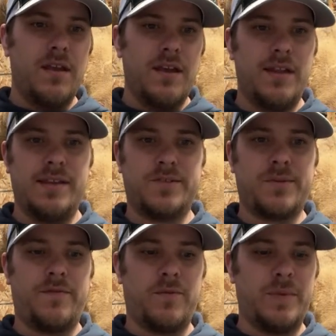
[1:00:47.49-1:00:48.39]
in this
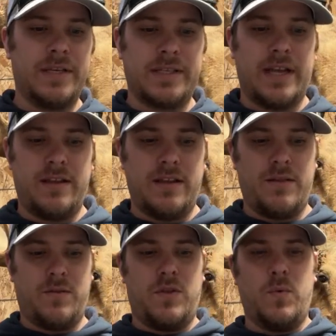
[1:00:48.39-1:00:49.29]
rifle because
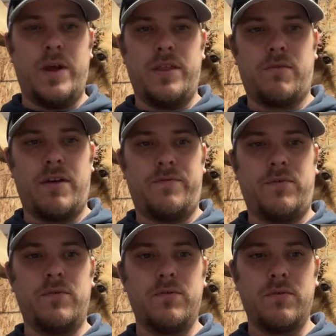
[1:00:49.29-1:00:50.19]
the way the
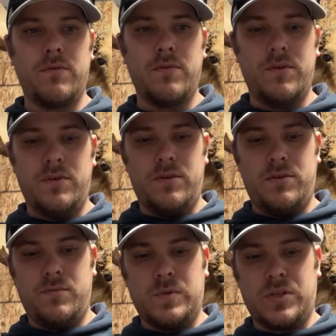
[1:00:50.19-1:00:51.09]
rifle
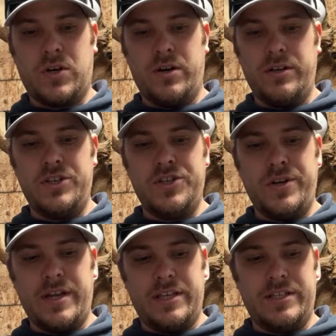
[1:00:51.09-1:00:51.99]
was currently
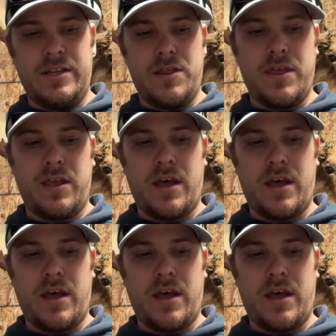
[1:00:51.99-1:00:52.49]
shooting, I just didn't think.